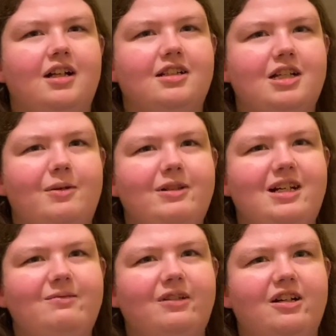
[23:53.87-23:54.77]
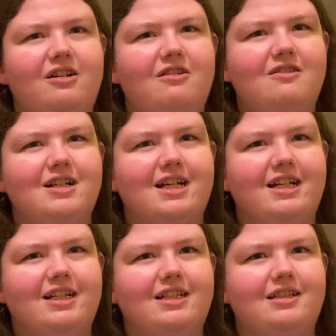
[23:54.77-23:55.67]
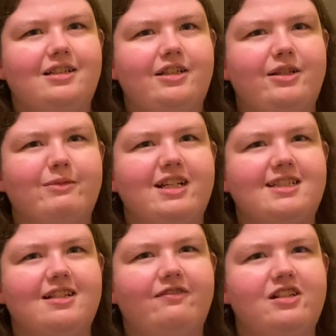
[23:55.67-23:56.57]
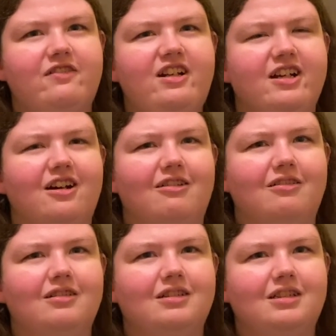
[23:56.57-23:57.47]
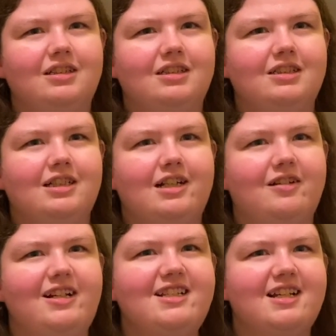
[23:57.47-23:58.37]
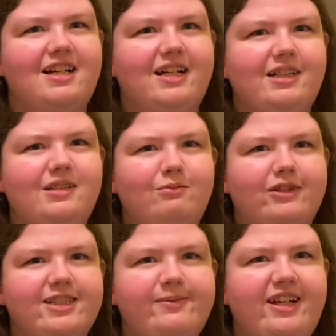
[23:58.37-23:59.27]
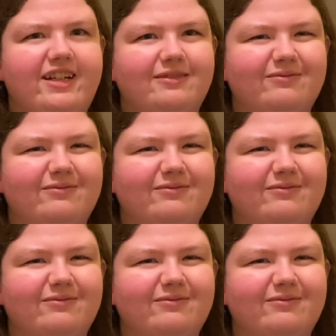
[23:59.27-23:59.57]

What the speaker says: comment down below and you may see in a future video. Until next time, blessed be.